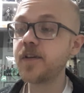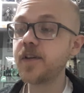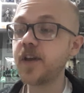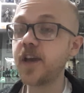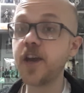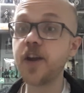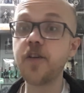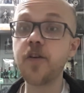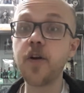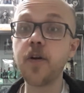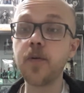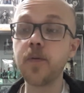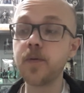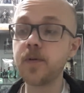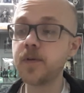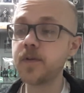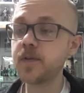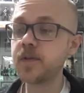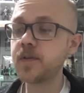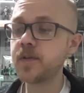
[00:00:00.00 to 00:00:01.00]
Hero,
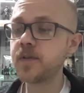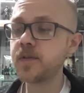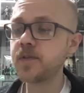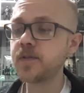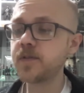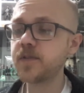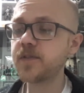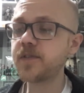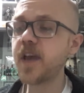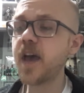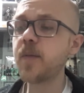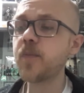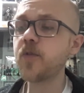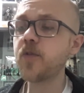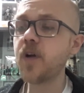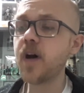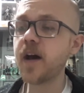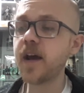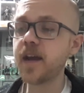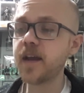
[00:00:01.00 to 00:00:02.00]

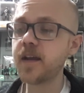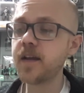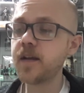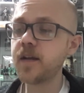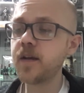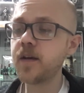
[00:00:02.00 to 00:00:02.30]
samurai,